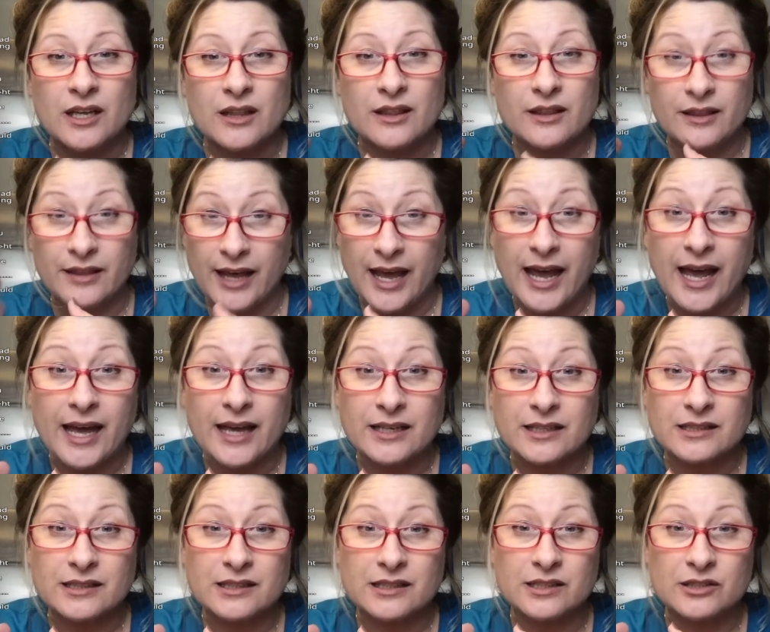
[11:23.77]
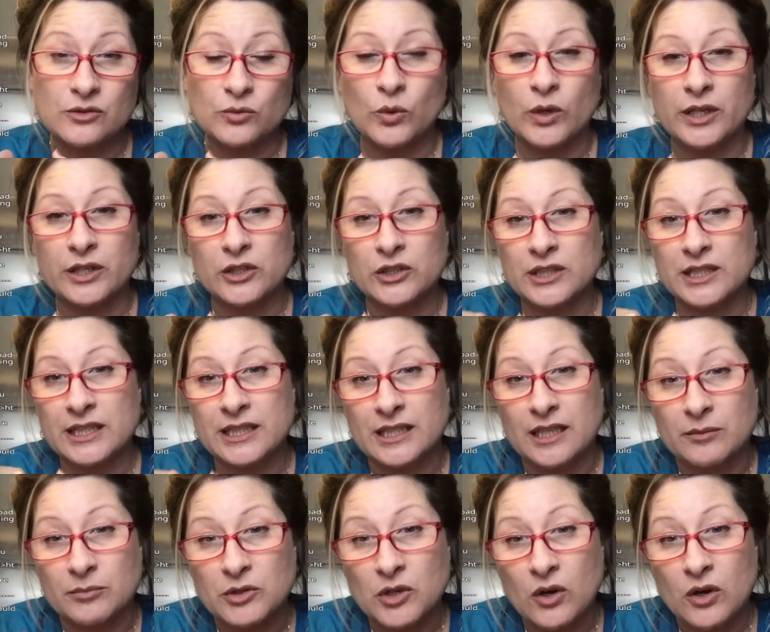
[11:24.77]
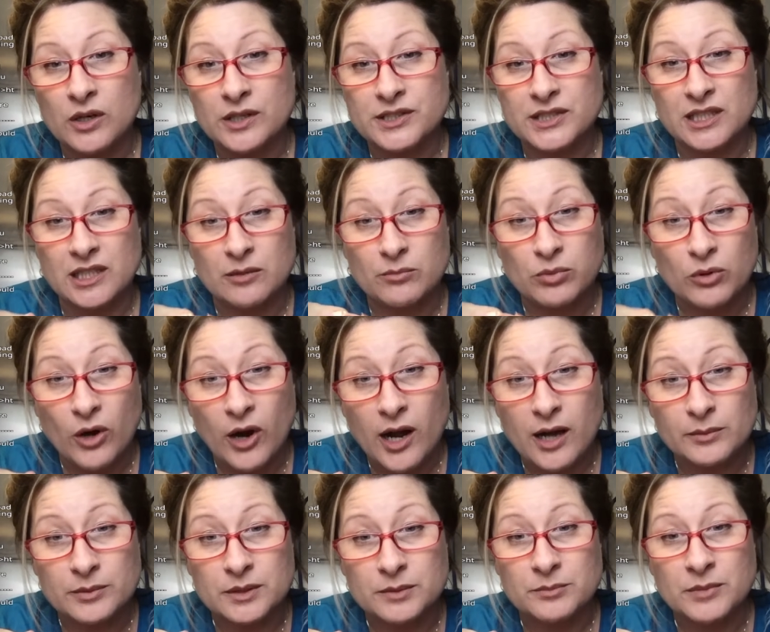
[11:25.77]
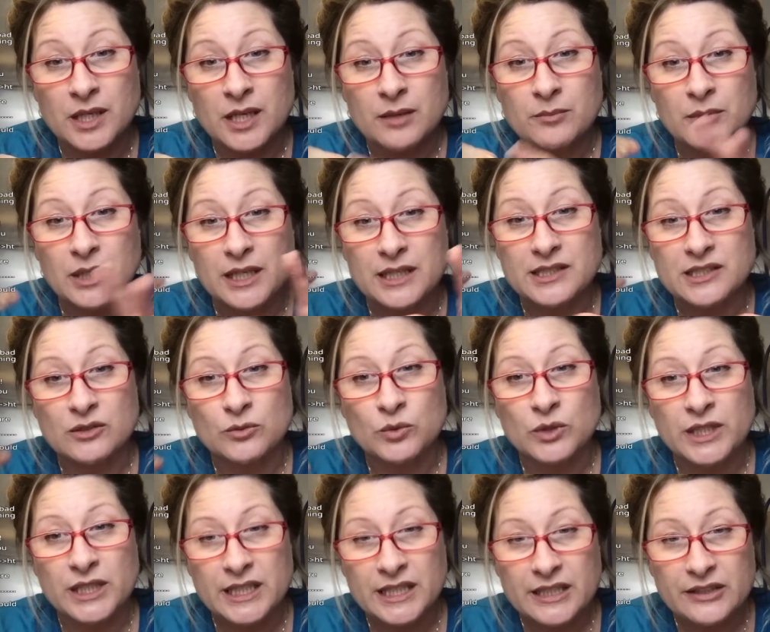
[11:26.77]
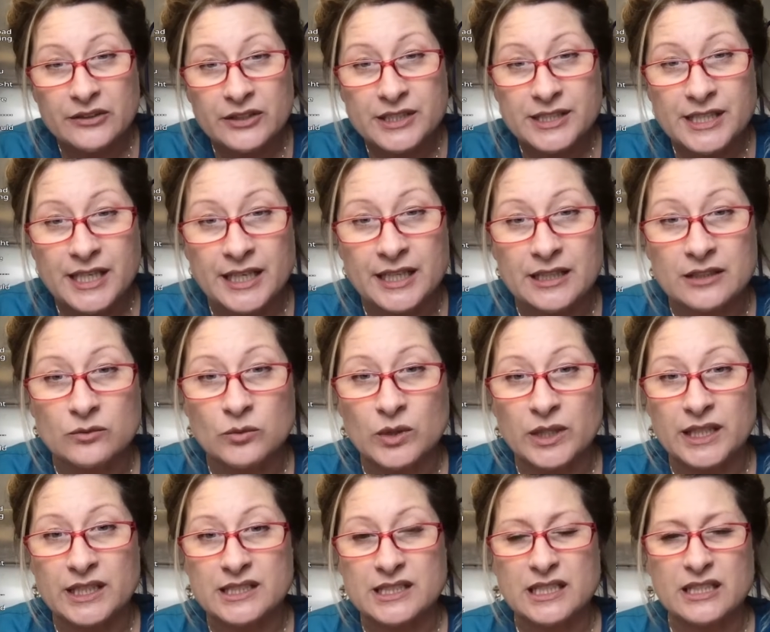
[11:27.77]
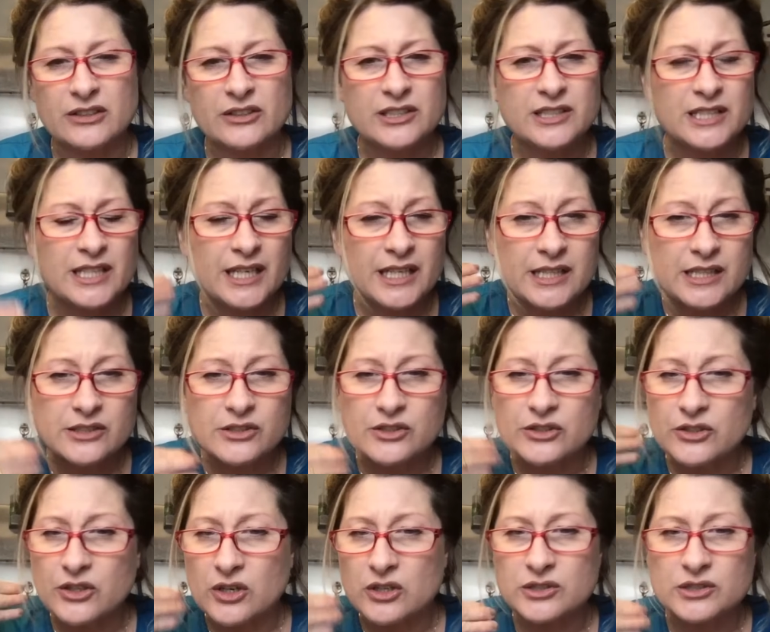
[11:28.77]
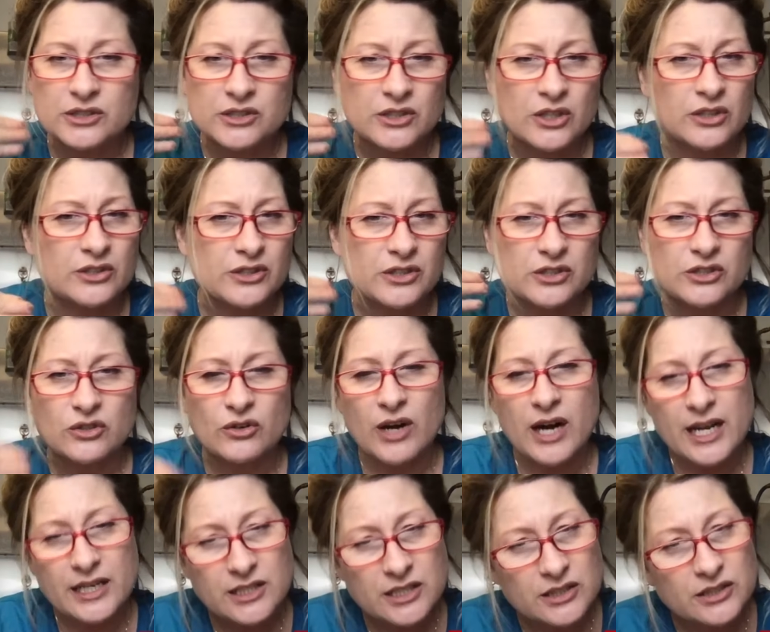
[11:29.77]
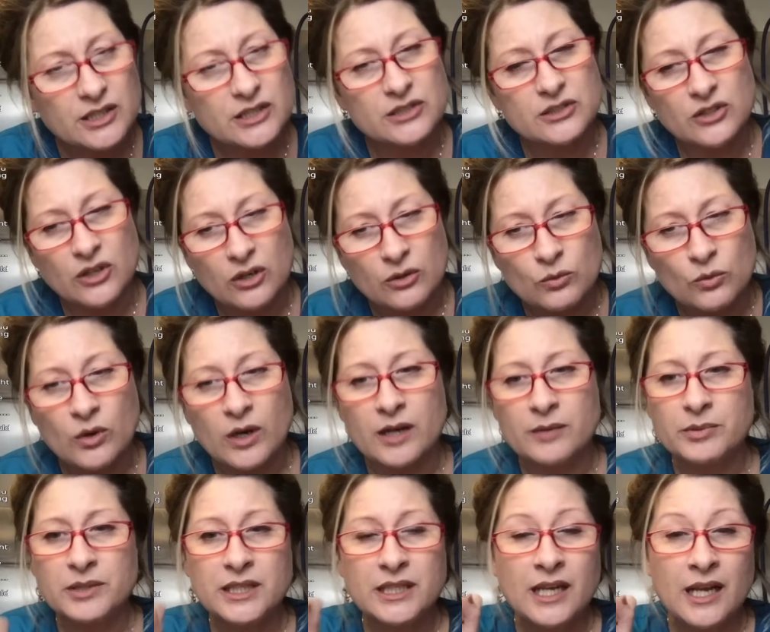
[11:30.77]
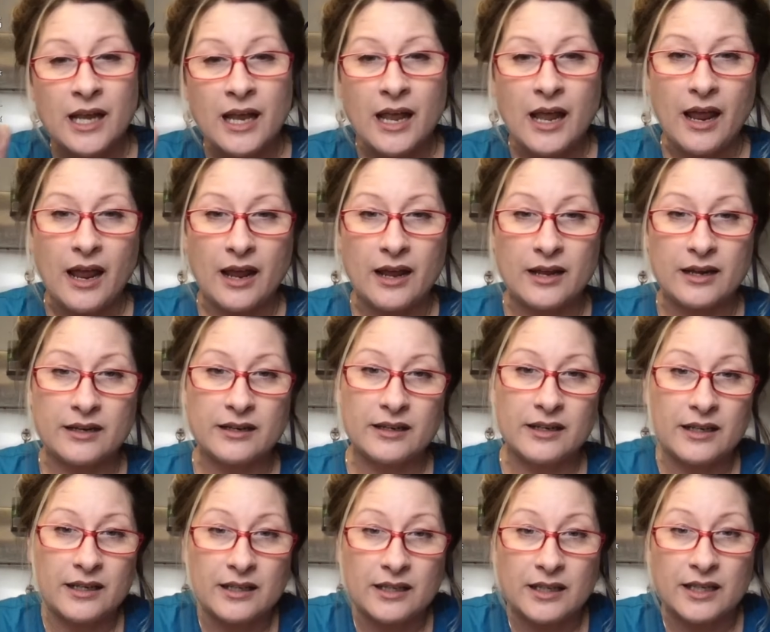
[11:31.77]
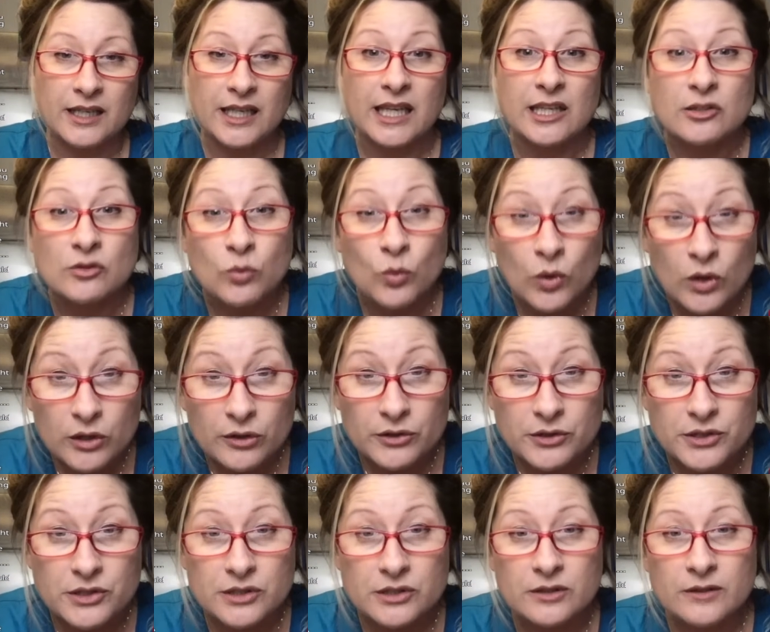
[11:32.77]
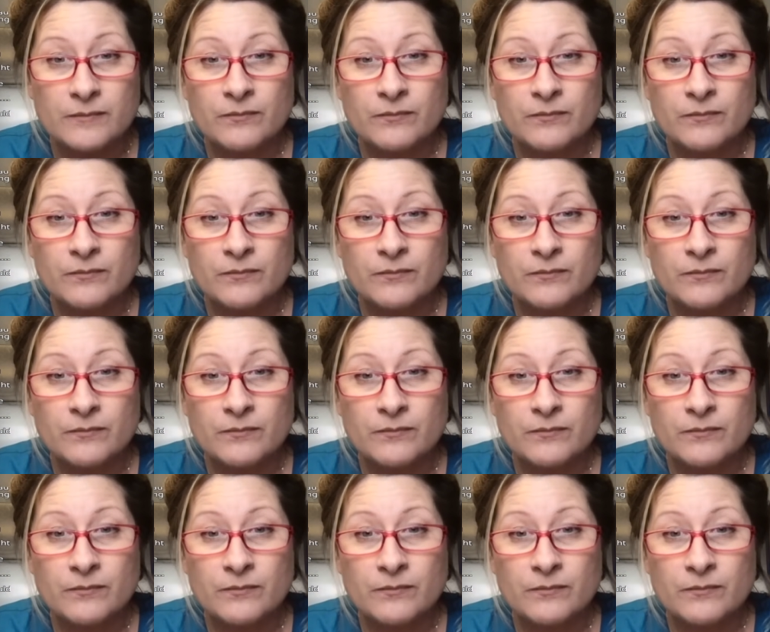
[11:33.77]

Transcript: That is what could end up causing a problem, because it will get irritated. When it gets irritated, your dog starts scratching, they start rubbing, and it gets worse.